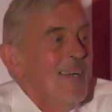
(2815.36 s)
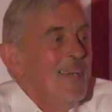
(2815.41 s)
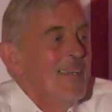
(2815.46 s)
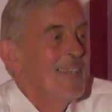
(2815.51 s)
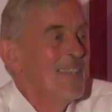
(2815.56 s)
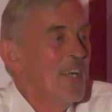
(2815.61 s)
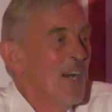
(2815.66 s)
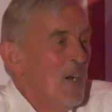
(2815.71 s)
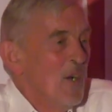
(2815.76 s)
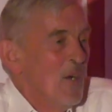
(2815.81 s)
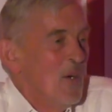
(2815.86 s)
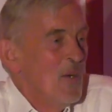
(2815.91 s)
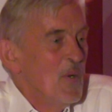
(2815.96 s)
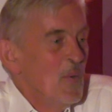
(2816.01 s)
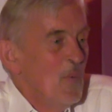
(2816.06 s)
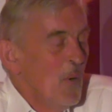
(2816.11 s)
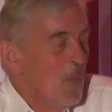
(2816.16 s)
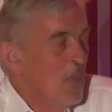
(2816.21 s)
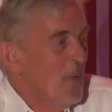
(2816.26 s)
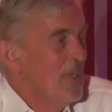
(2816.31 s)
So,
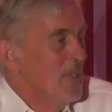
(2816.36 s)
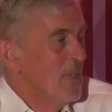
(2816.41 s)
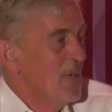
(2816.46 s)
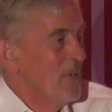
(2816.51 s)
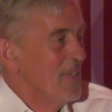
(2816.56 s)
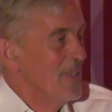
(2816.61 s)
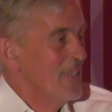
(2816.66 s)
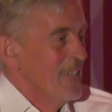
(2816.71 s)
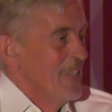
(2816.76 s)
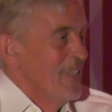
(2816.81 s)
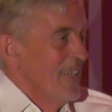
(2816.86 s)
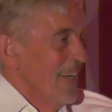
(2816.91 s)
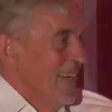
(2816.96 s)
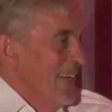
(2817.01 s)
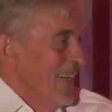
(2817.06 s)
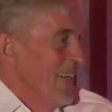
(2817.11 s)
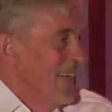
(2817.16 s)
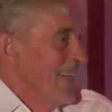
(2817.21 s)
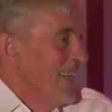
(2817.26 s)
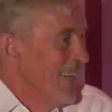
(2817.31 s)
what we're doing today,
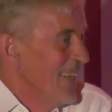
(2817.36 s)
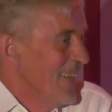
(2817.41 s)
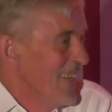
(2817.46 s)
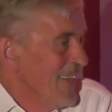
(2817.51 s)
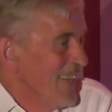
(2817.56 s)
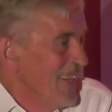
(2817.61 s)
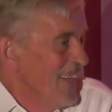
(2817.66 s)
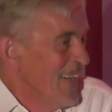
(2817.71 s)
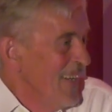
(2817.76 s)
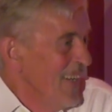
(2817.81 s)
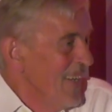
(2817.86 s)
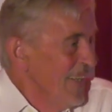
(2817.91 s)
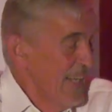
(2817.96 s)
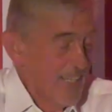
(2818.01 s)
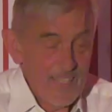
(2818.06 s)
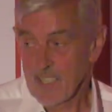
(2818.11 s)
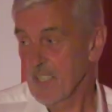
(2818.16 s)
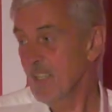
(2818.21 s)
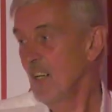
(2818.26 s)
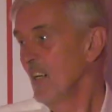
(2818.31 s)

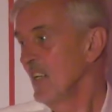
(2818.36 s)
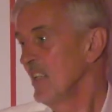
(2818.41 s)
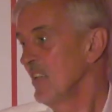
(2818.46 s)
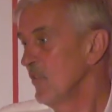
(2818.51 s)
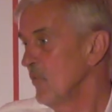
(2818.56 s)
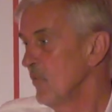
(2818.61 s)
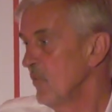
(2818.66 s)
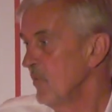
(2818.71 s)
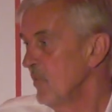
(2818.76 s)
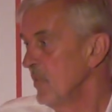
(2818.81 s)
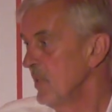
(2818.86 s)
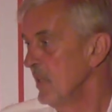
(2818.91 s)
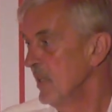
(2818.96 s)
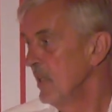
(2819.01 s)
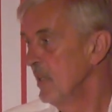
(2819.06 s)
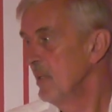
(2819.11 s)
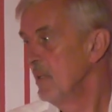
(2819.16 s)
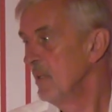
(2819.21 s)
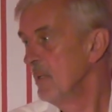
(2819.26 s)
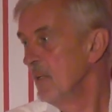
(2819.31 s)
that's kind of,
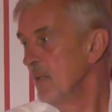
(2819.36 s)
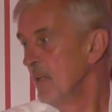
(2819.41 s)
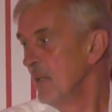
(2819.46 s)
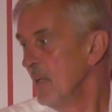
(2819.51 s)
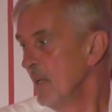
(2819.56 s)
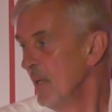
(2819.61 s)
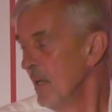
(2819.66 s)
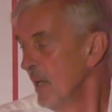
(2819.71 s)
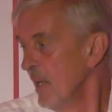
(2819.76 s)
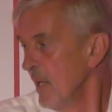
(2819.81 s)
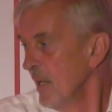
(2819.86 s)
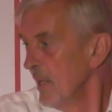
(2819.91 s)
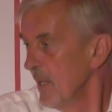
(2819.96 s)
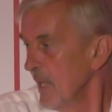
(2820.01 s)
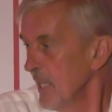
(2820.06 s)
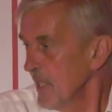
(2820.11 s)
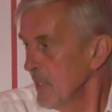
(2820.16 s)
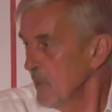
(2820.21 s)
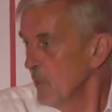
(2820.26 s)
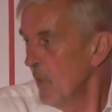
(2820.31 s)

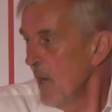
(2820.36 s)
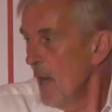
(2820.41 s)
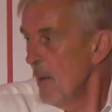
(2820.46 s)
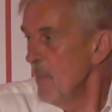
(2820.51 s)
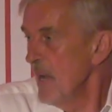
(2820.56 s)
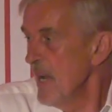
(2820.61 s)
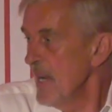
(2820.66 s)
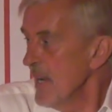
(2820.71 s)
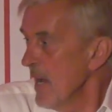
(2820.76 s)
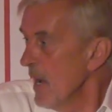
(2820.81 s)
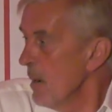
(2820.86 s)
that's what I made